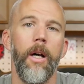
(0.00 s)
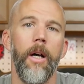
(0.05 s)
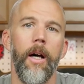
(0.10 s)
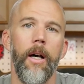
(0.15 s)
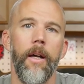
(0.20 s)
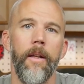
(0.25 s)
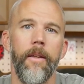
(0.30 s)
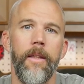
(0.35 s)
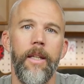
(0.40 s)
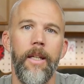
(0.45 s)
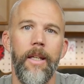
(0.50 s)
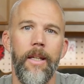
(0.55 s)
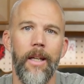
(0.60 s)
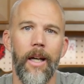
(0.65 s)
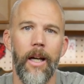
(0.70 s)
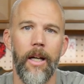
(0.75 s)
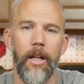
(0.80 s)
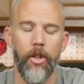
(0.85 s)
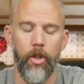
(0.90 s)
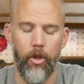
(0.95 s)
Uh,
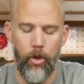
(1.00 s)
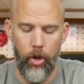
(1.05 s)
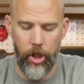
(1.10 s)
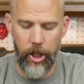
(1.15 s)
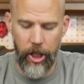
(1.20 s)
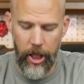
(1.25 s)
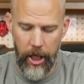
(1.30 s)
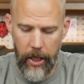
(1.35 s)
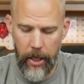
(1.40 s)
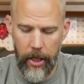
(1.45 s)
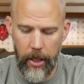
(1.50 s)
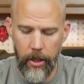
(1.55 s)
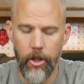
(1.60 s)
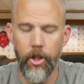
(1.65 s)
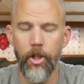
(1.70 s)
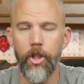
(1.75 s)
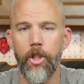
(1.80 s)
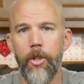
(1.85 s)
the key to